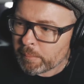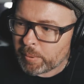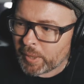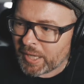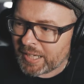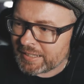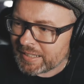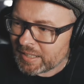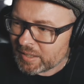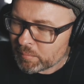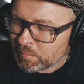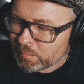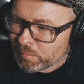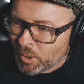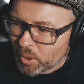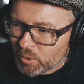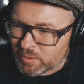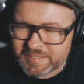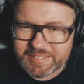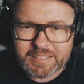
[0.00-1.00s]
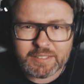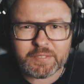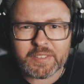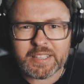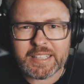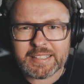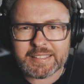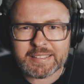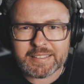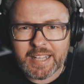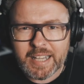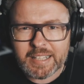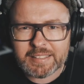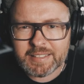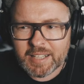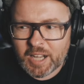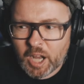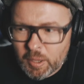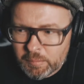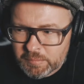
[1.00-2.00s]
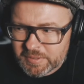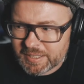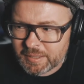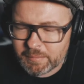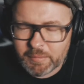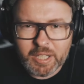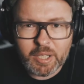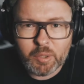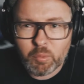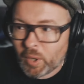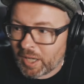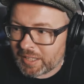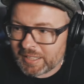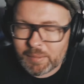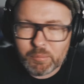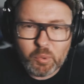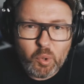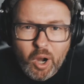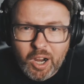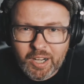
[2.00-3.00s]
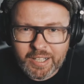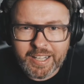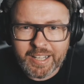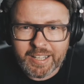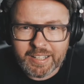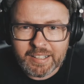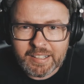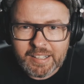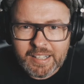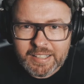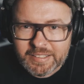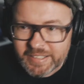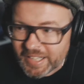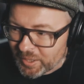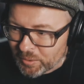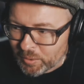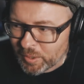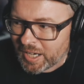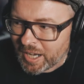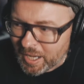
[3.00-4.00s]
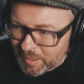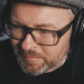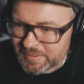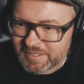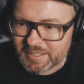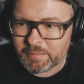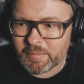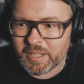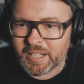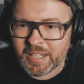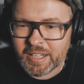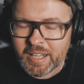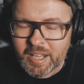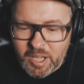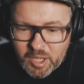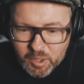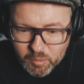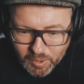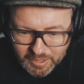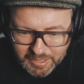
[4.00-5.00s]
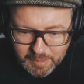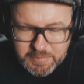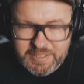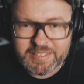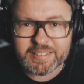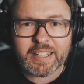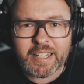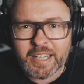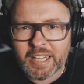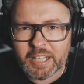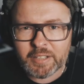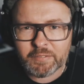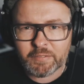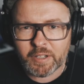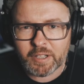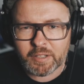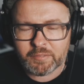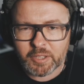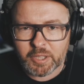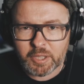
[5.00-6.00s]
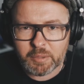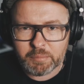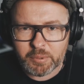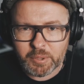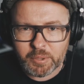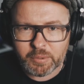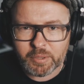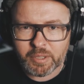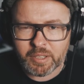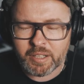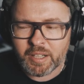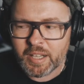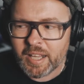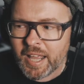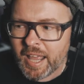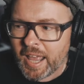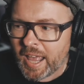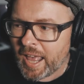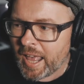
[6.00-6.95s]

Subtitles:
But most of these things come to me while I'm walking. They don't come to me while I'm sitting in front of a computer.